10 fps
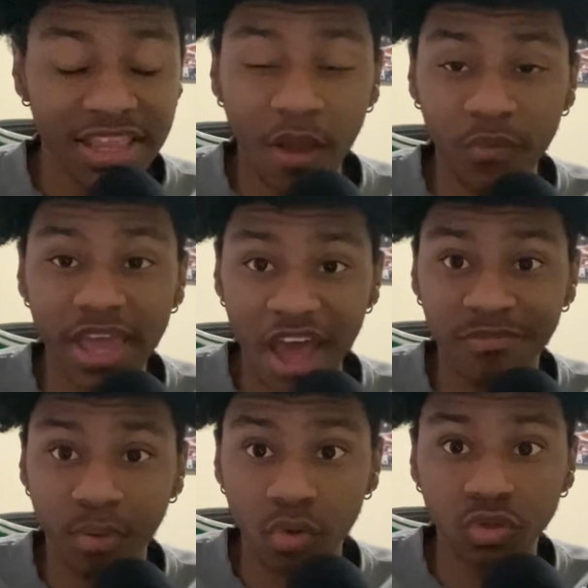that we
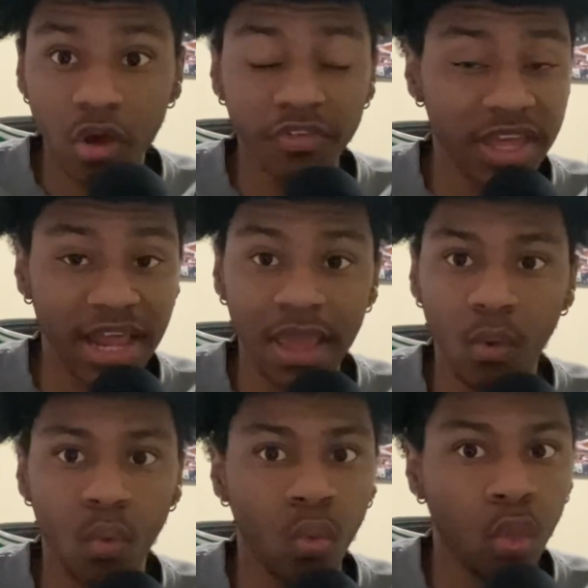have pulled off in a
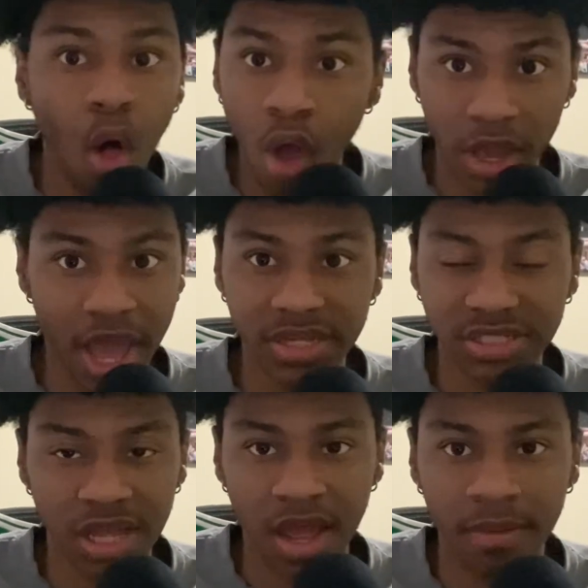long ass
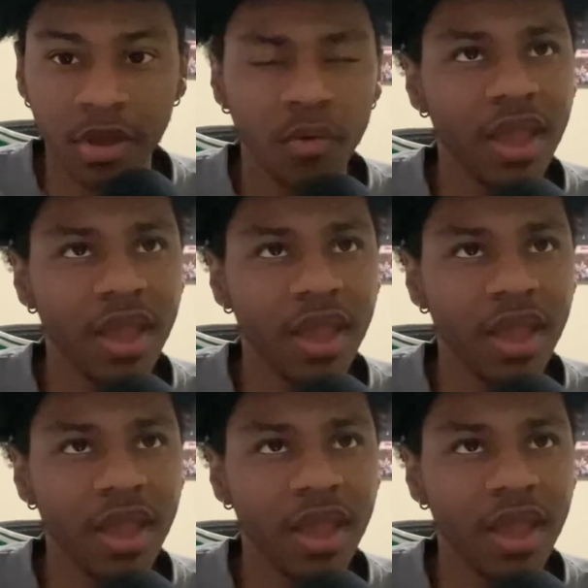time.